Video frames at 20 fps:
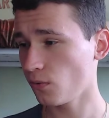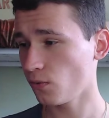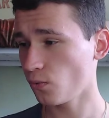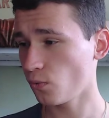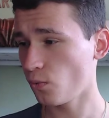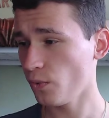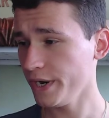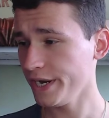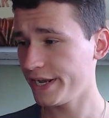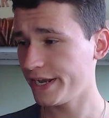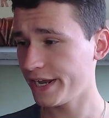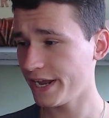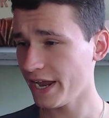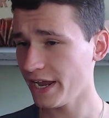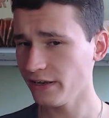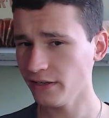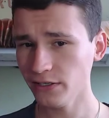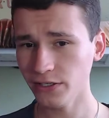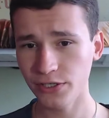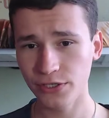we
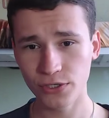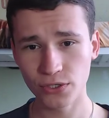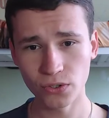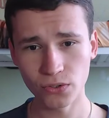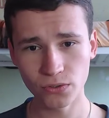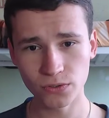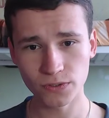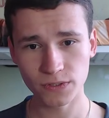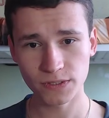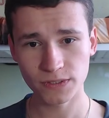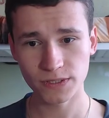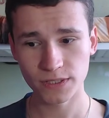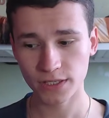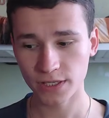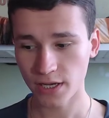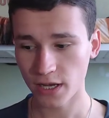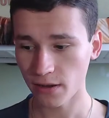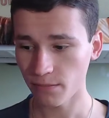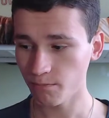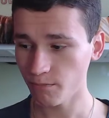can use
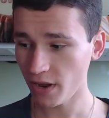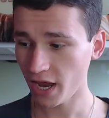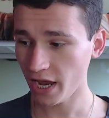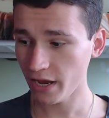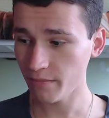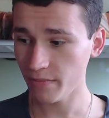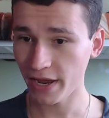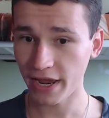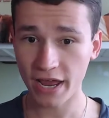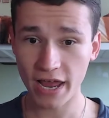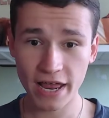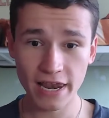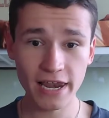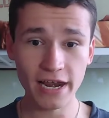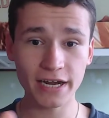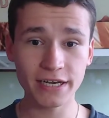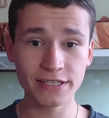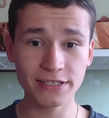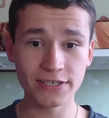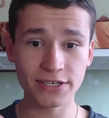maybe
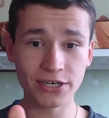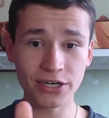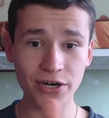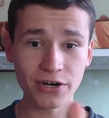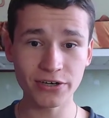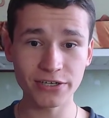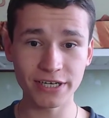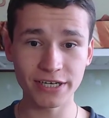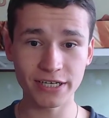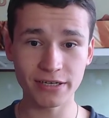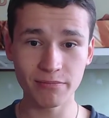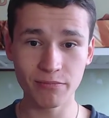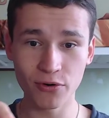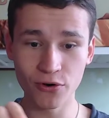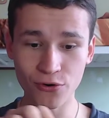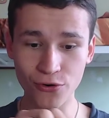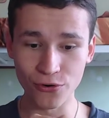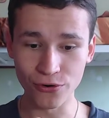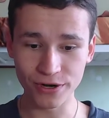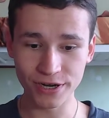electronic
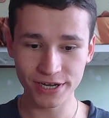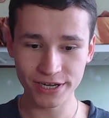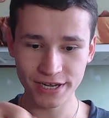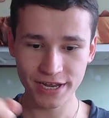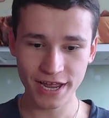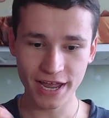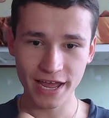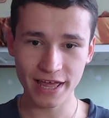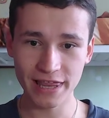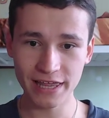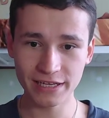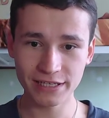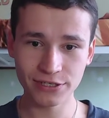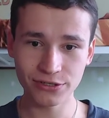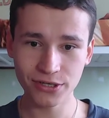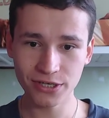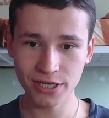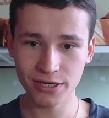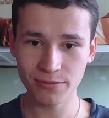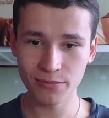book
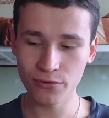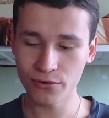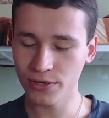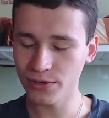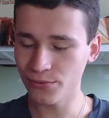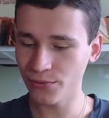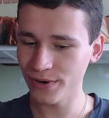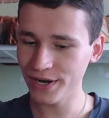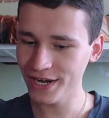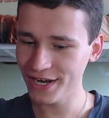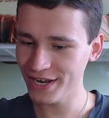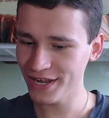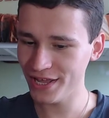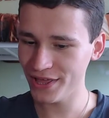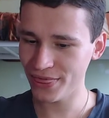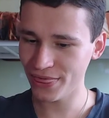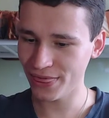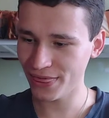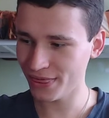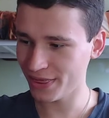
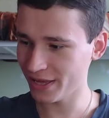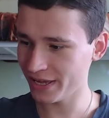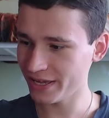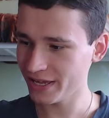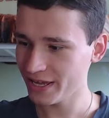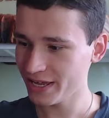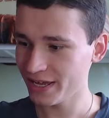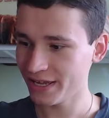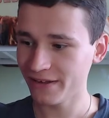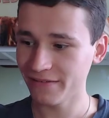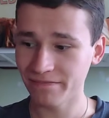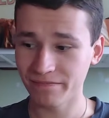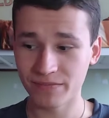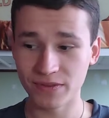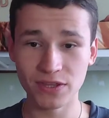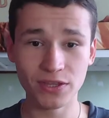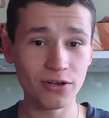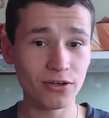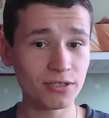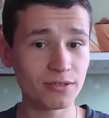with
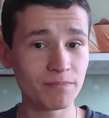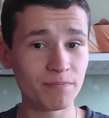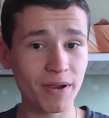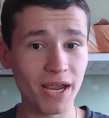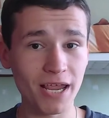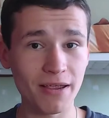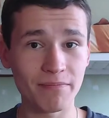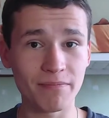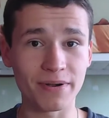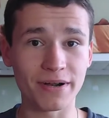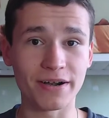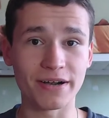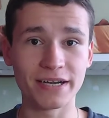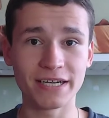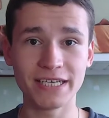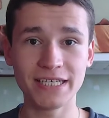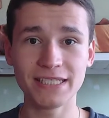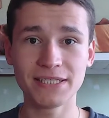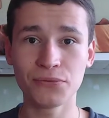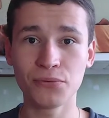not paper,
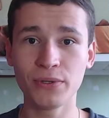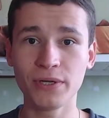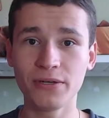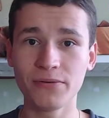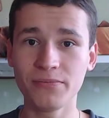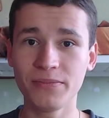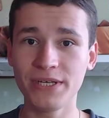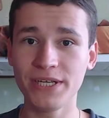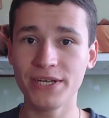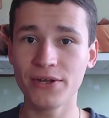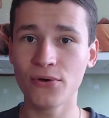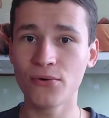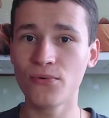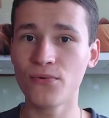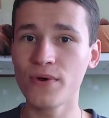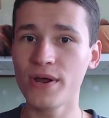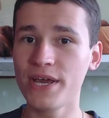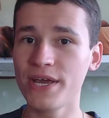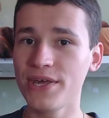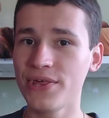it will be
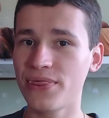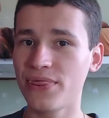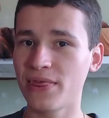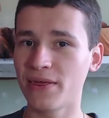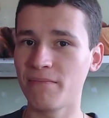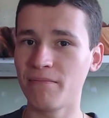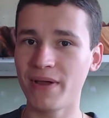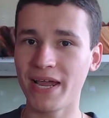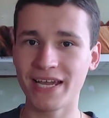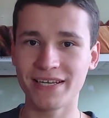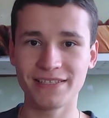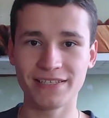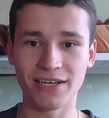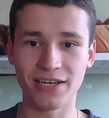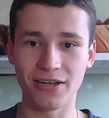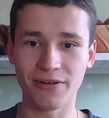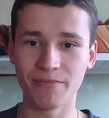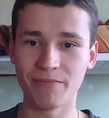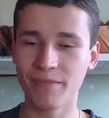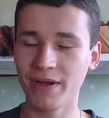with metal